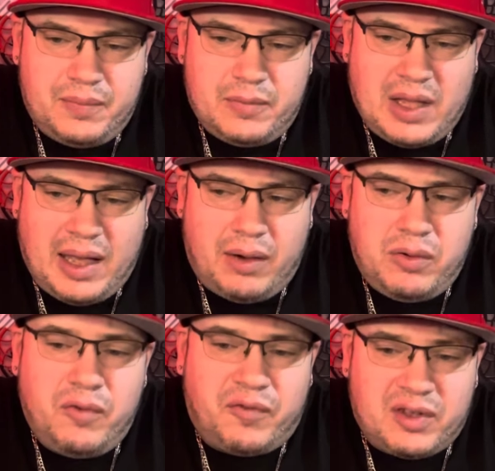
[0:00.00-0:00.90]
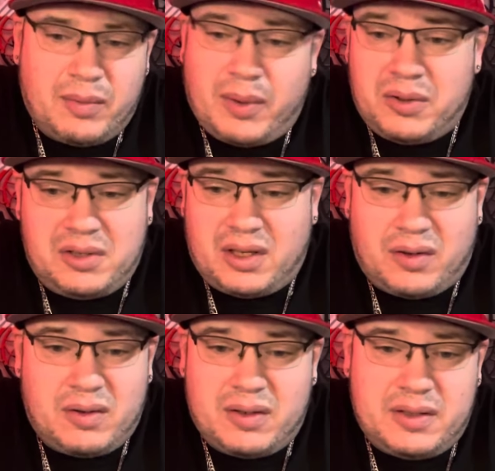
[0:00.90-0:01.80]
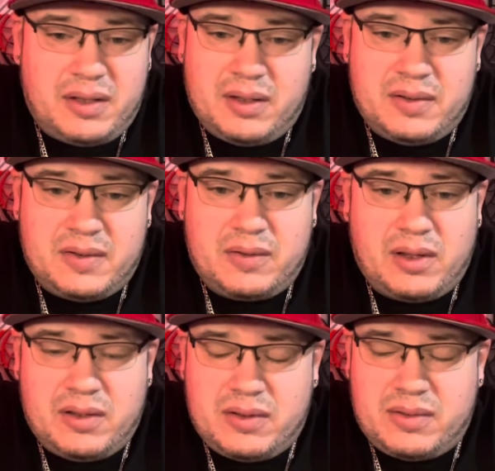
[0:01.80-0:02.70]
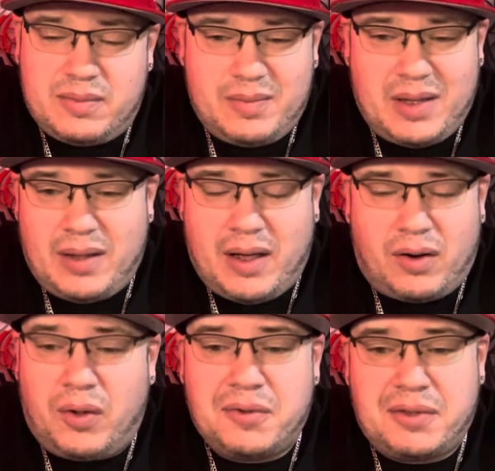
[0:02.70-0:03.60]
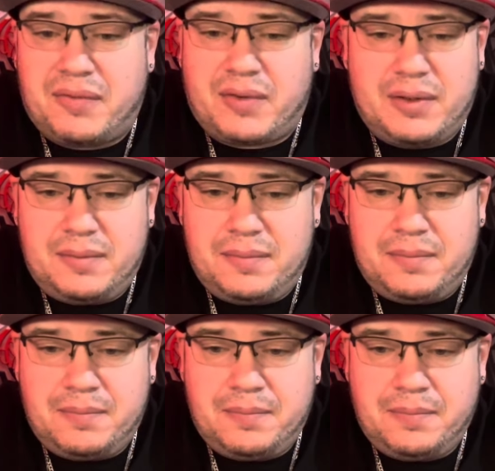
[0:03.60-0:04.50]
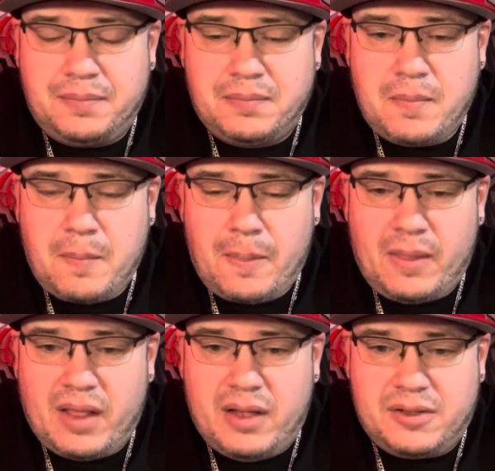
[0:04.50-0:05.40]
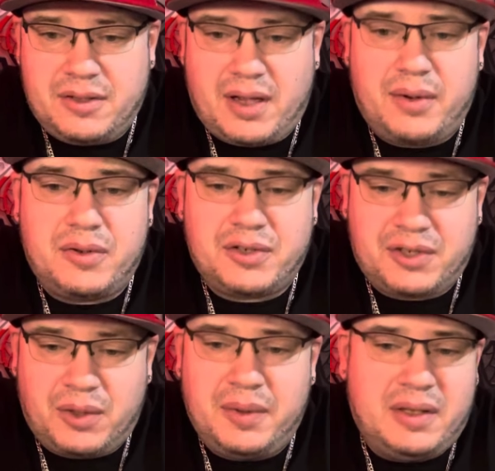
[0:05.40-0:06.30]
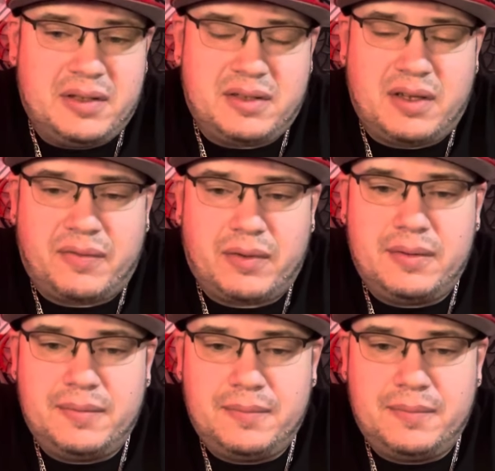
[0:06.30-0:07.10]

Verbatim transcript: how you feel about each other is is at all different. It's just how you're showing it's different.